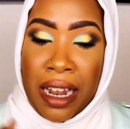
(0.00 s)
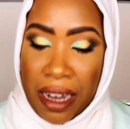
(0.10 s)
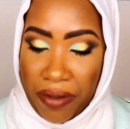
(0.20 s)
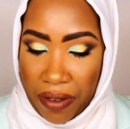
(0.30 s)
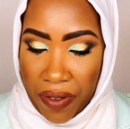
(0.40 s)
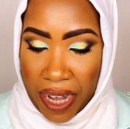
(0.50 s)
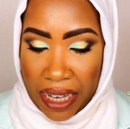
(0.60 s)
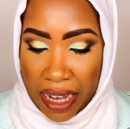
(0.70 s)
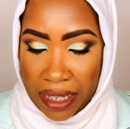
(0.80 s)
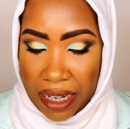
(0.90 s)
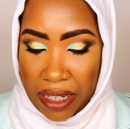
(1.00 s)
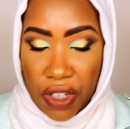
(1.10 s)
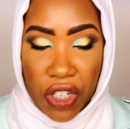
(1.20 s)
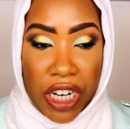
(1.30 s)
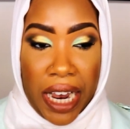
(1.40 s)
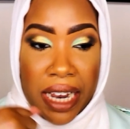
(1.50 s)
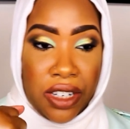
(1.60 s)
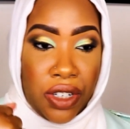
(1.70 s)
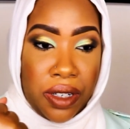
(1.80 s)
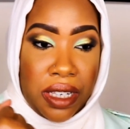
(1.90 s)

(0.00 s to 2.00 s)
I love the fact that it doesn't change your